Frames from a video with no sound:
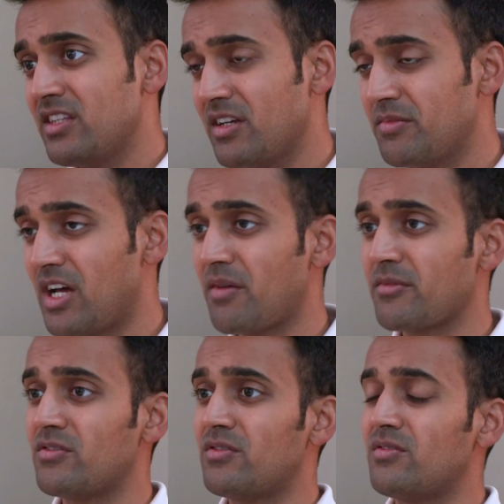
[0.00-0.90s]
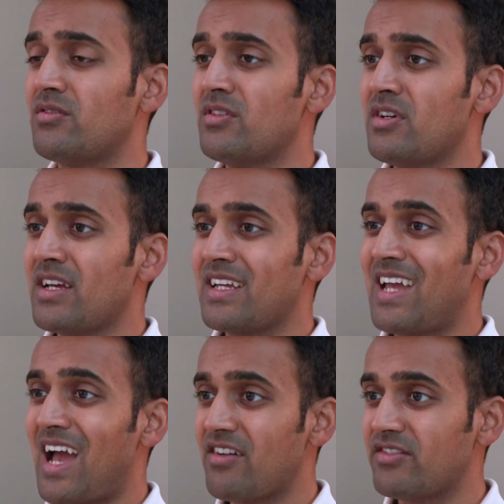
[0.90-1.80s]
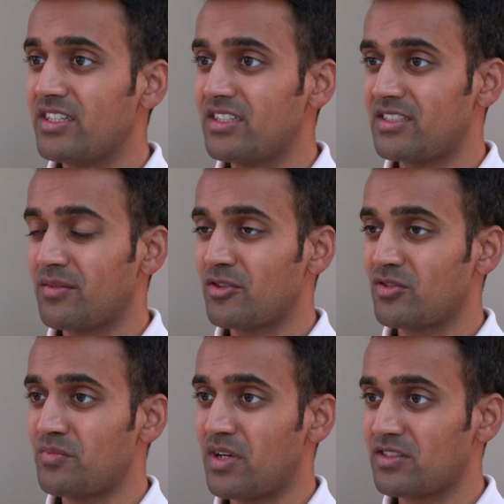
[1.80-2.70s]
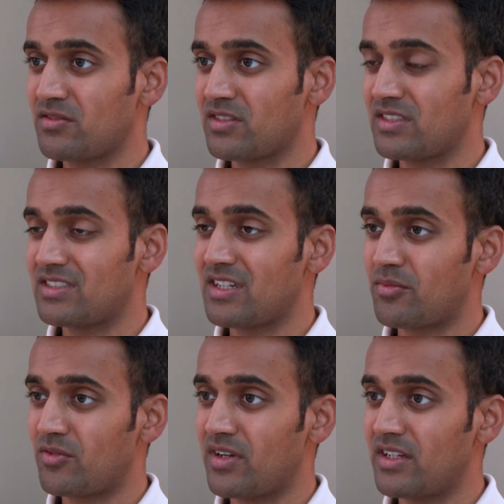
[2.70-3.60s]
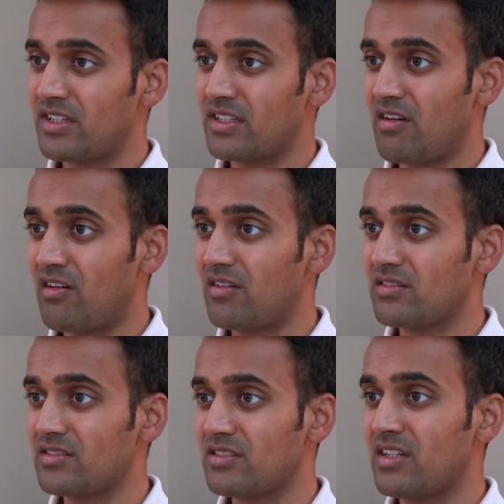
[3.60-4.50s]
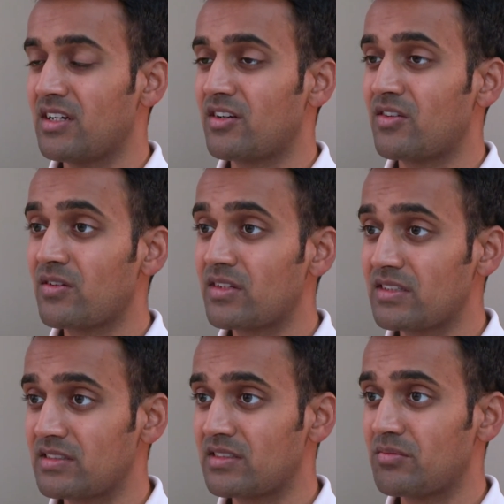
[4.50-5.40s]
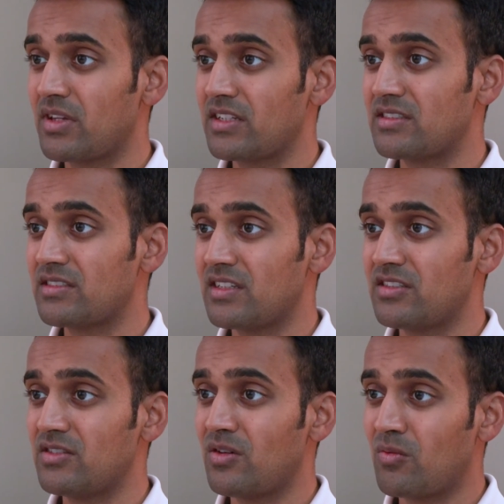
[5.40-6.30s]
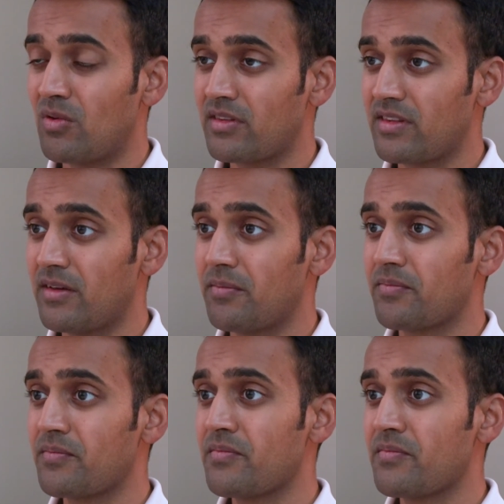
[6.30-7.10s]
the abdominal cavity, some of those muscles can separate and cause hernias in places that you don't want them.